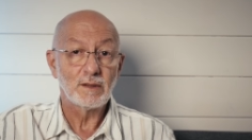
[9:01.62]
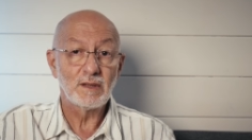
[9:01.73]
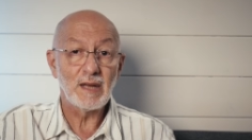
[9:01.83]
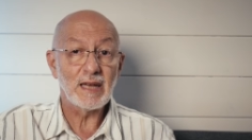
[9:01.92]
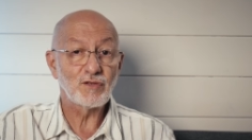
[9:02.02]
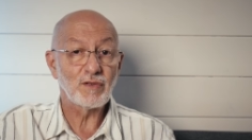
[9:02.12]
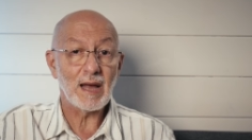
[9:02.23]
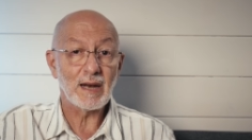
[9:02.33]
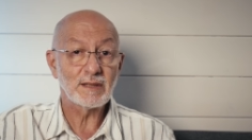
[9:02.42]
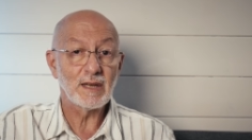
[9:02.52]
Today's
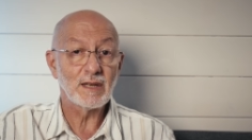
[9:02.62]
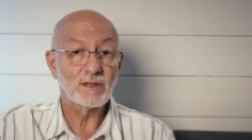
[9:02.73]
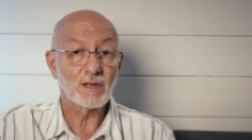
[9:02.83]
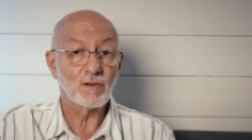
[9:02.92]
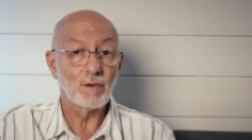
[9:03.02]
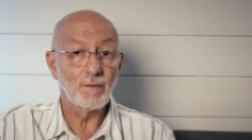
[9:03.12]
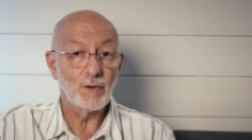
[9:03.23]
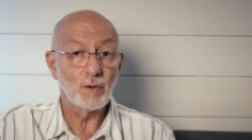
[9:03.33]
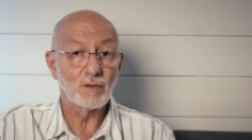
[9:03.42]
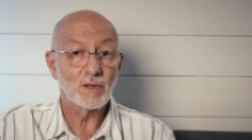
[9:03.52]
reality is that
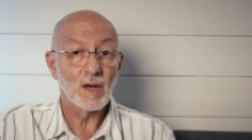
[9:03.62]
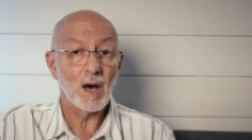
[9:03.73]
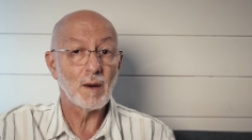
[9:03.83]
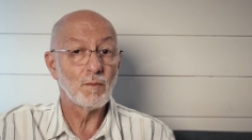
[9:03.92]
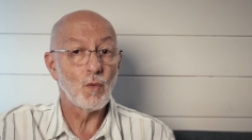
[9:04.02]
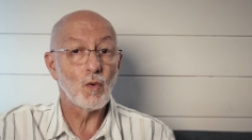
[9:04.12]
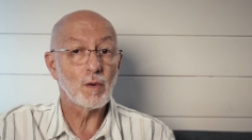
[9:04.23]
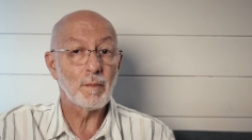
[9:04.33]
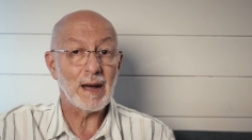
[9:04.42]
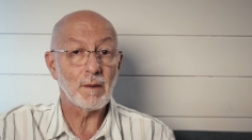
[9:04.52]
reviews are more
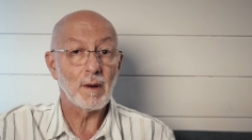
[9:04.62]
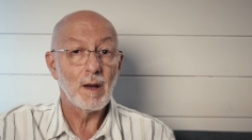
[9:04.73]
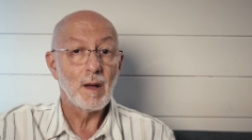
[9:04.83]
about